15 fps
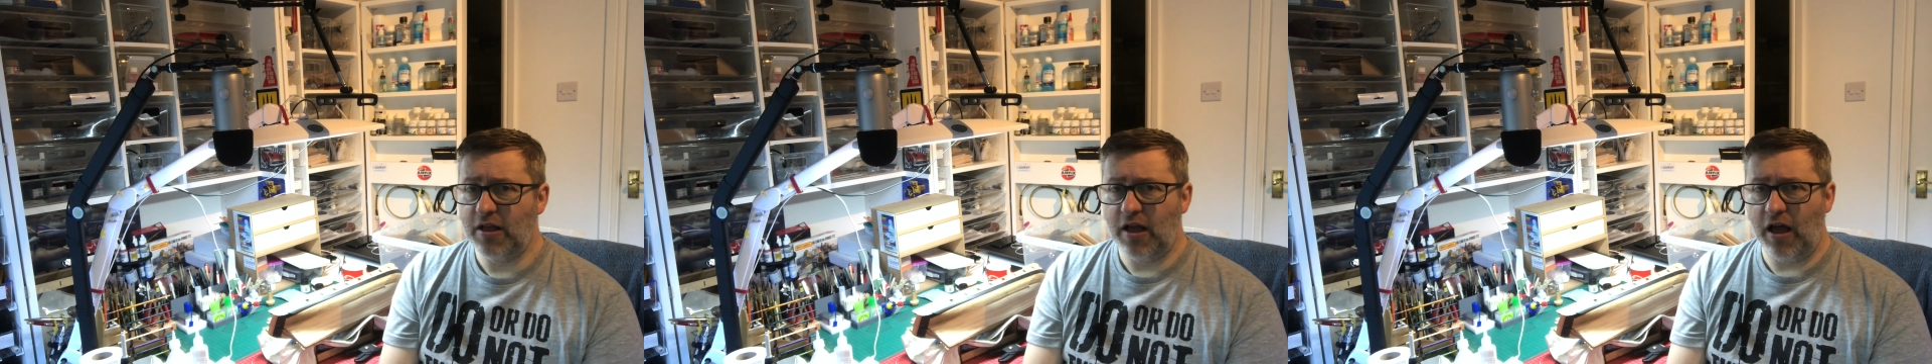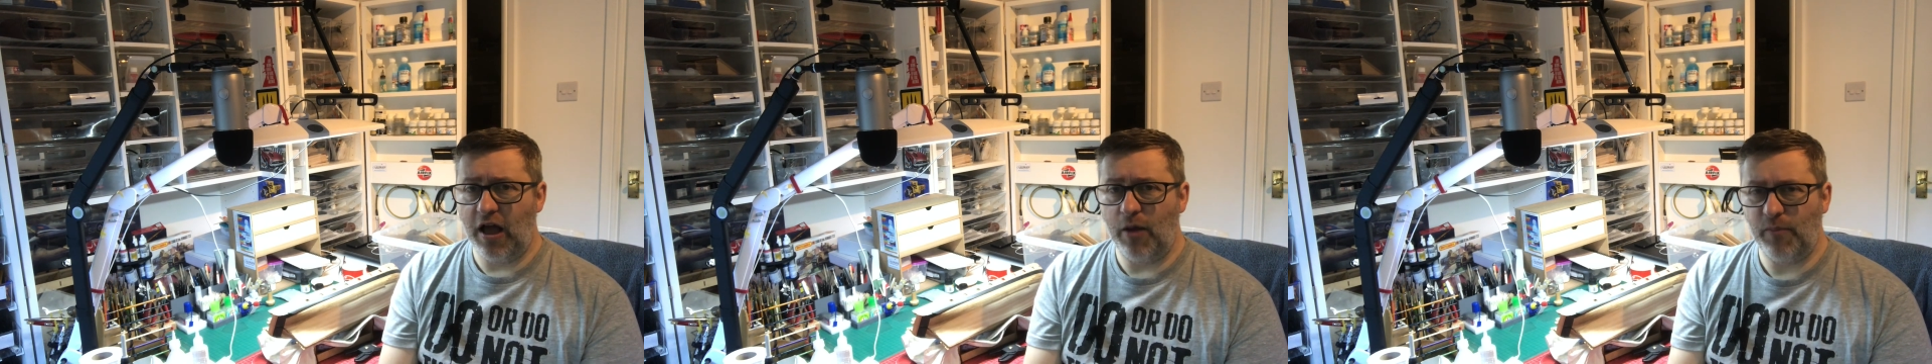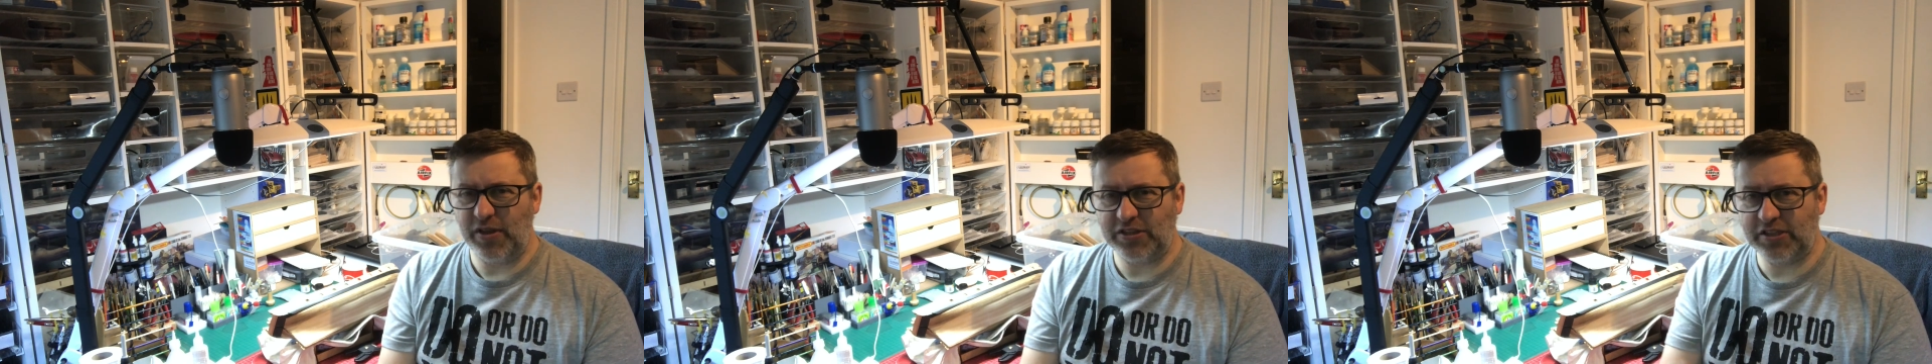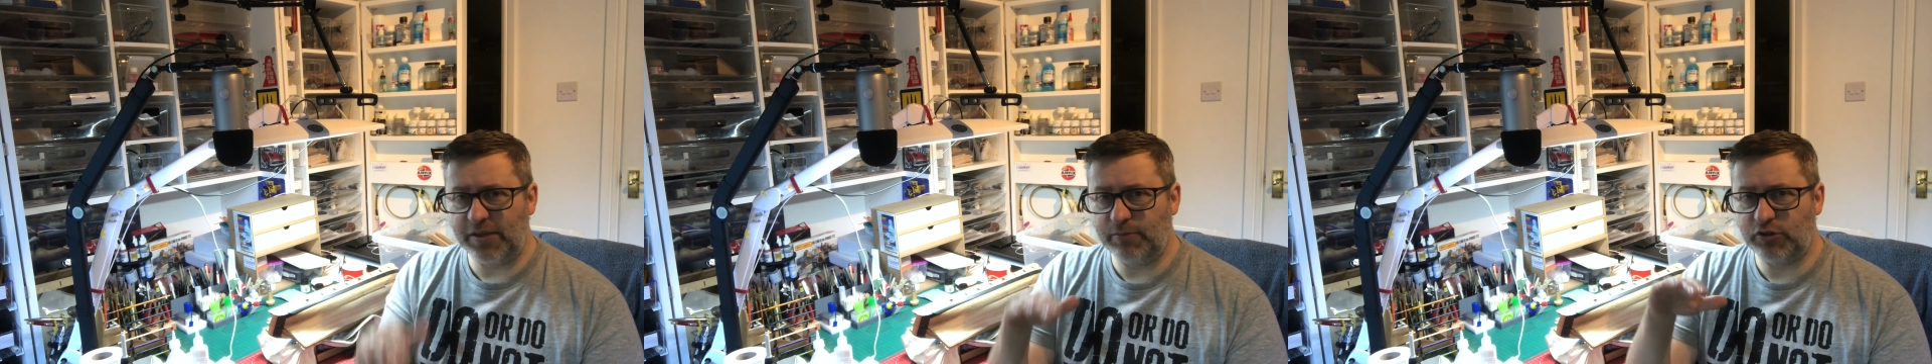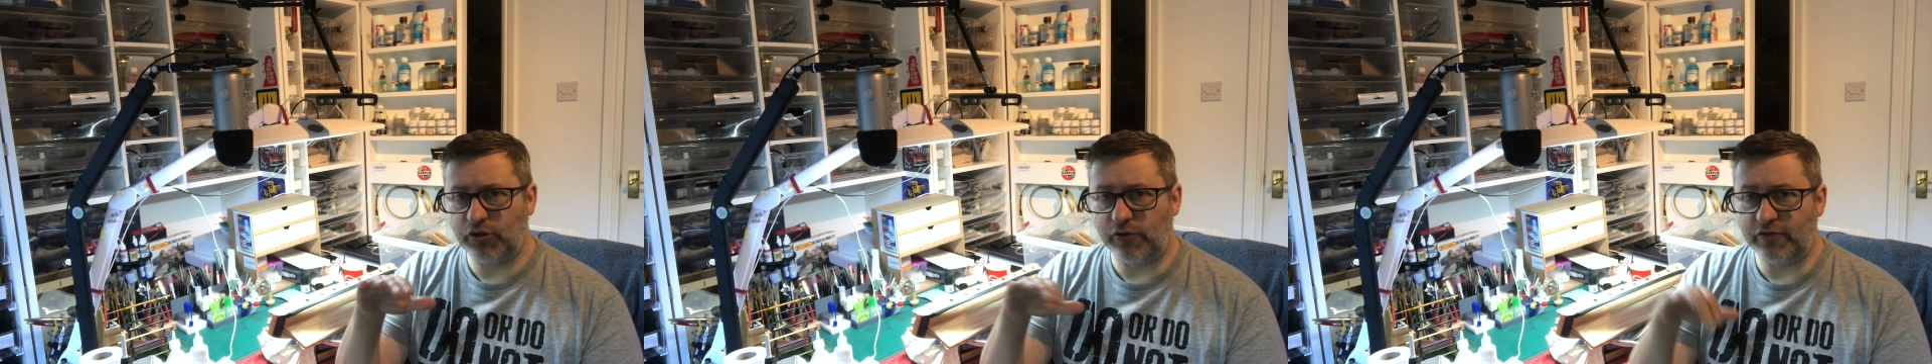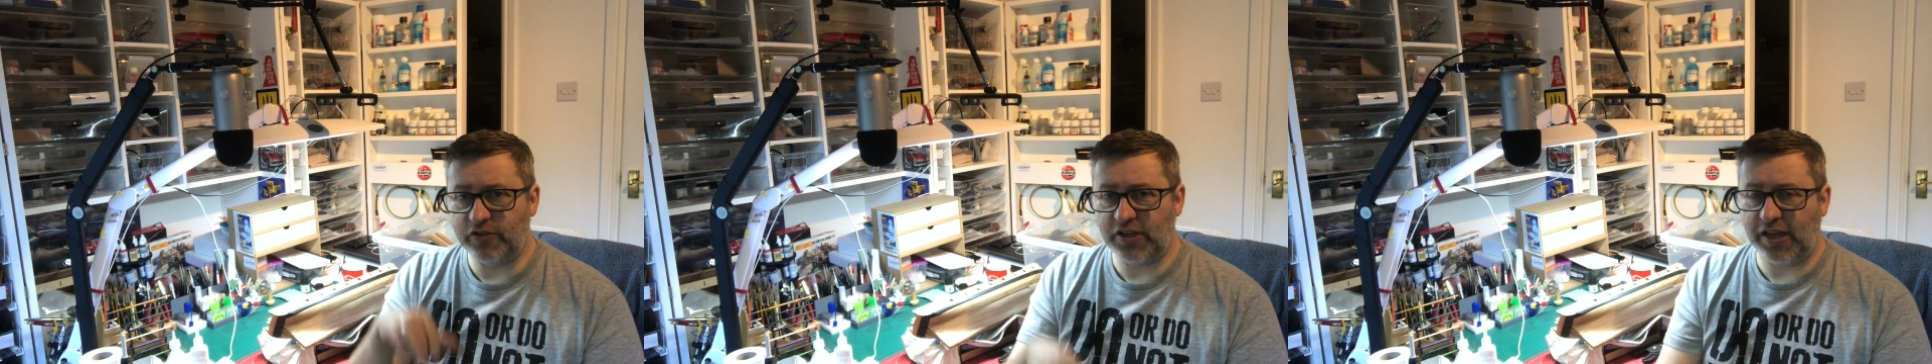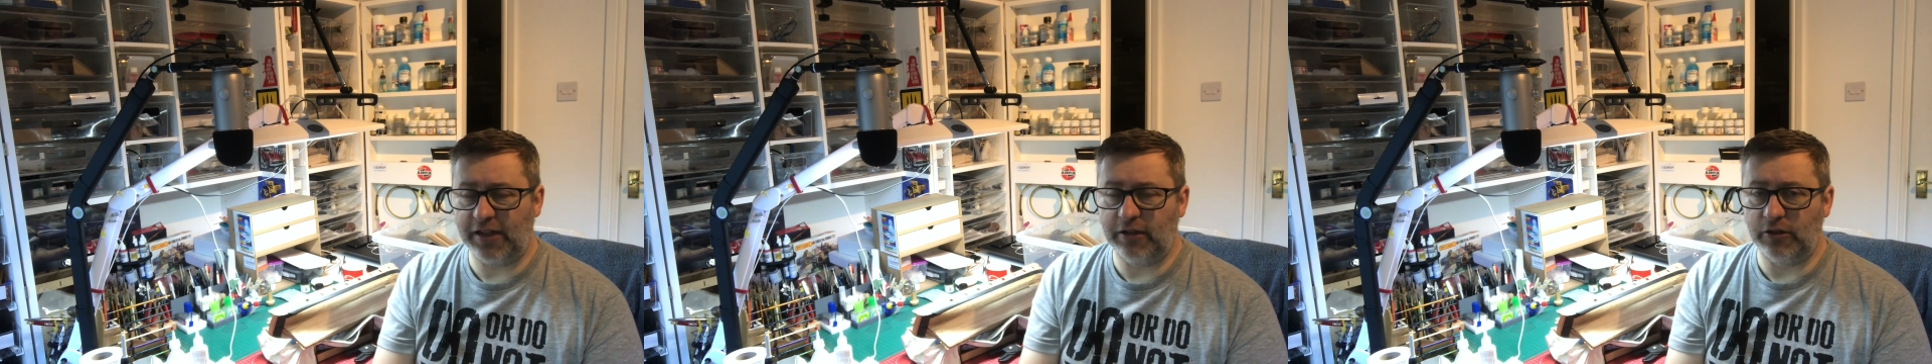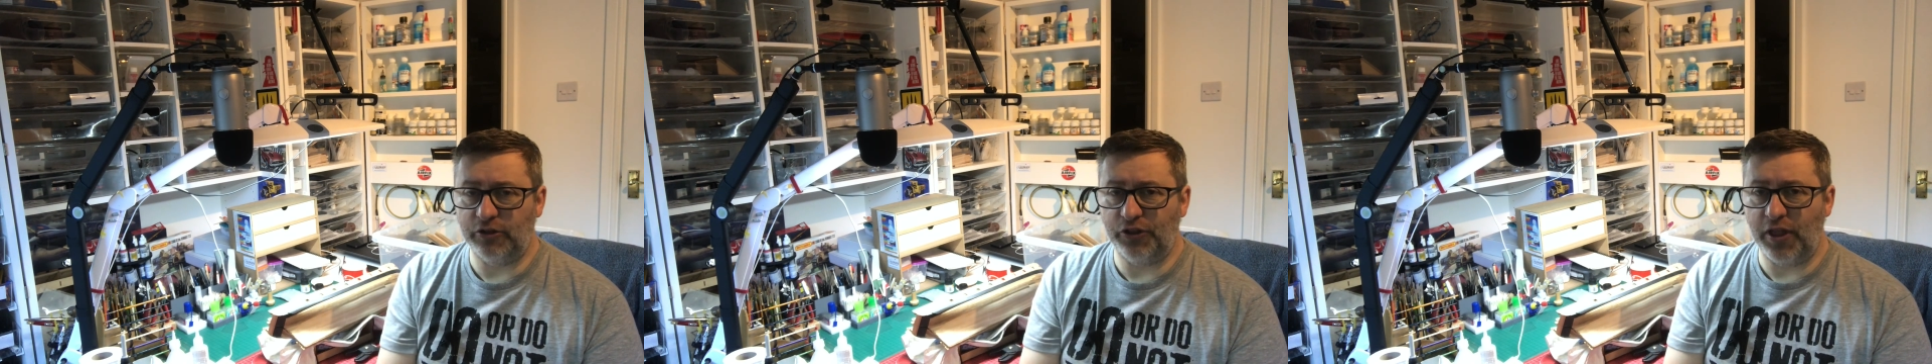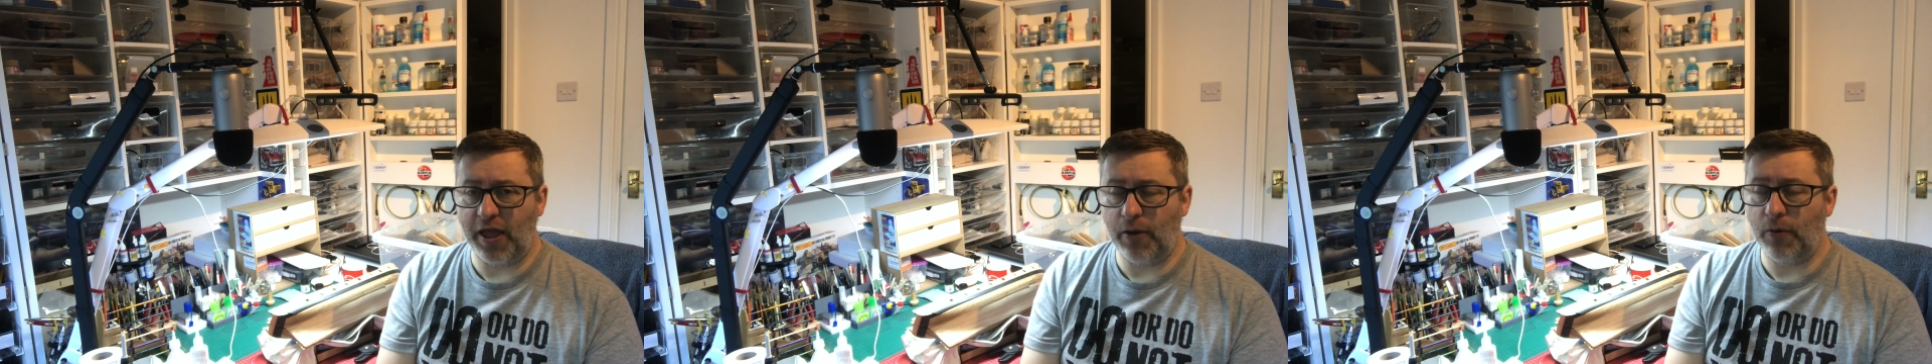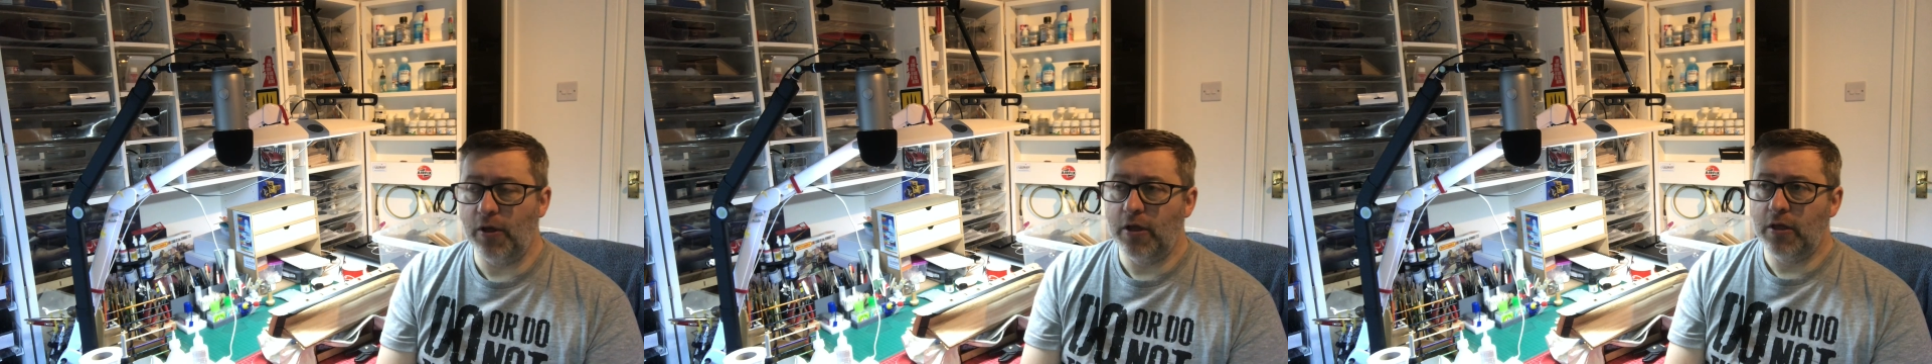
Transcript: It seems to have settled now.